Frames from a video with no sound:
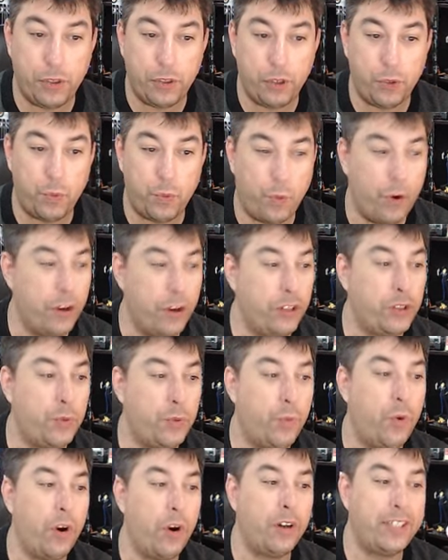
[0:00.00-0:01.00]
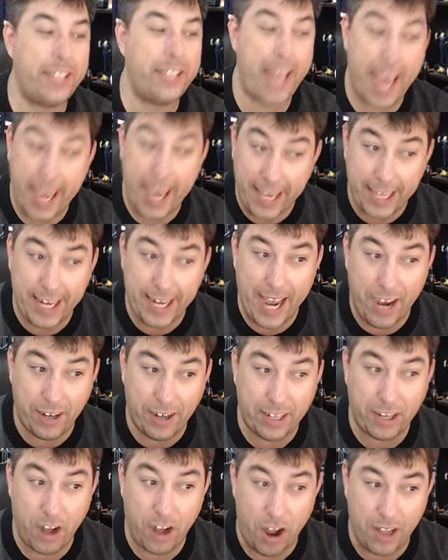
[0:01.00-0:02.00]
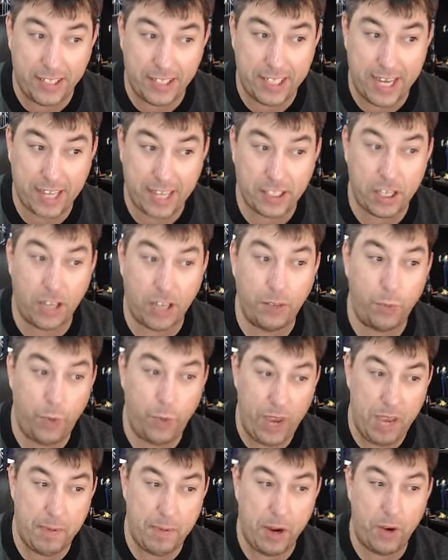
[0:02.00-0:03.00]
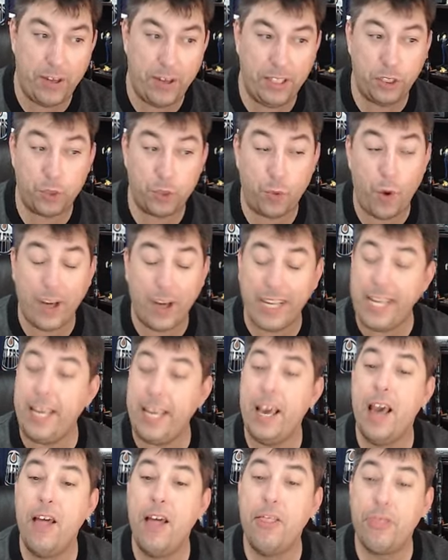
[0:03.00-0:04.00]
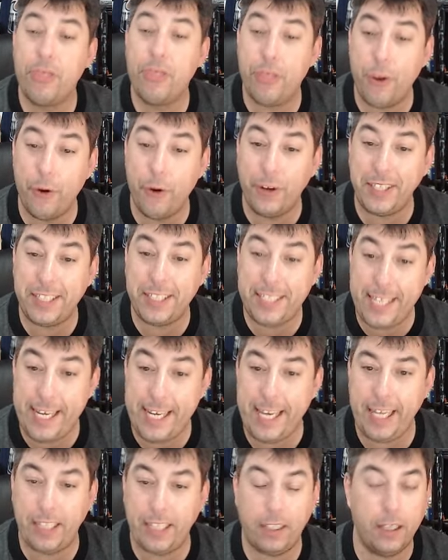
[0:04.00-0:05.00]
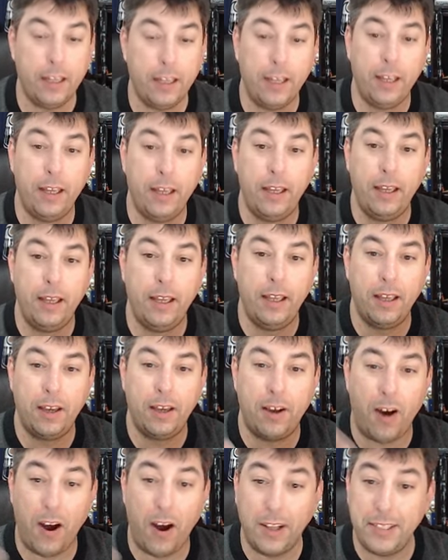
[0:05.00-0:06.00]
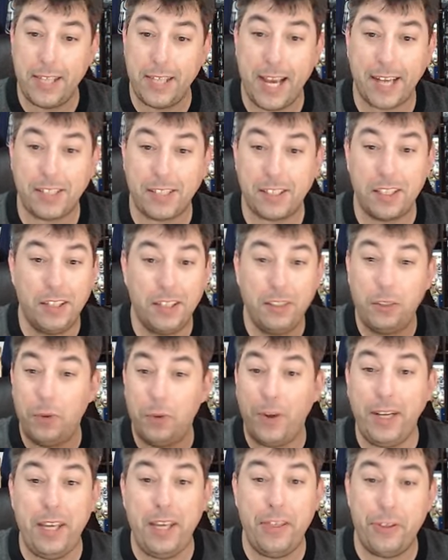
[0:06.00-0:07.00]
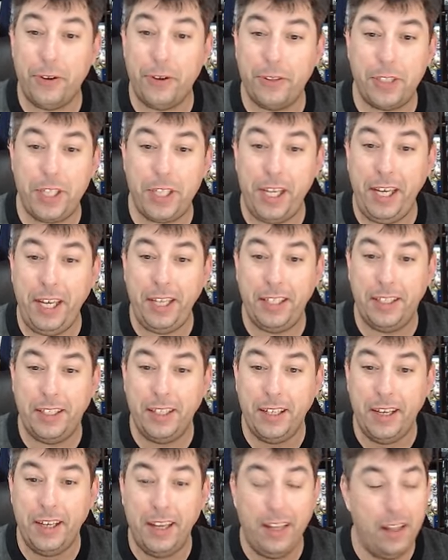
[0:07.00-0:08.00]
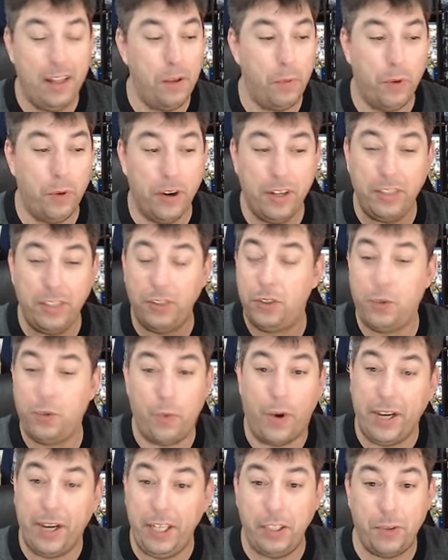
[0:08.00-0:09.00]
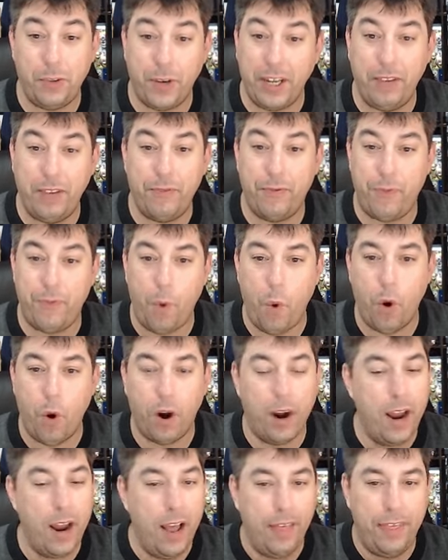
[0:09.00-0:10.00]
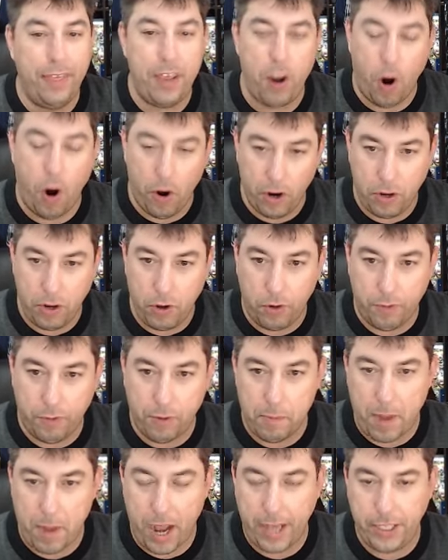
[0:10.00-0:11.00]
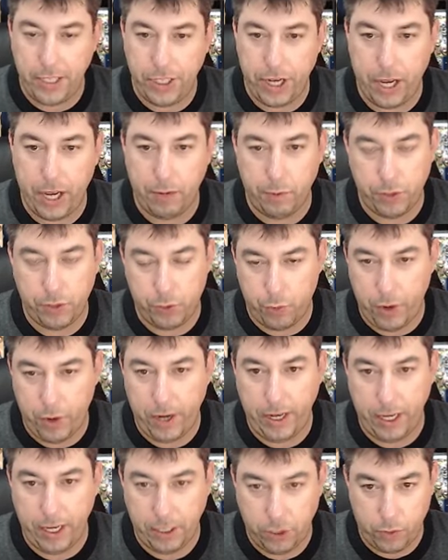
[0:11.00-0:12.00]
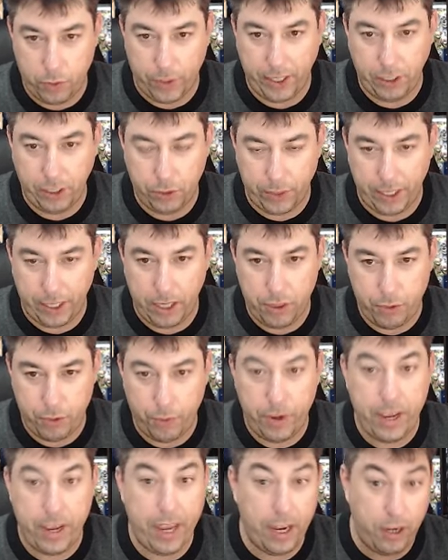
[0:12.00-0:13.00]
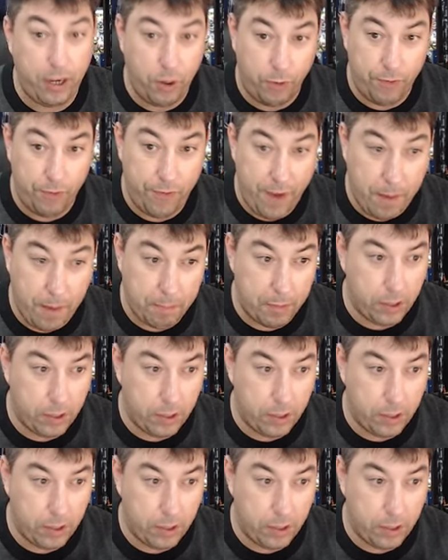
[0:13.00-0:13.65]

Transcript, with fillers: words were taken out of context on Weibo in twenty thirteen. Context, twenty thirteen. We're in twenty twenty-four. The article from I G N was written in twenty twenty-three in November.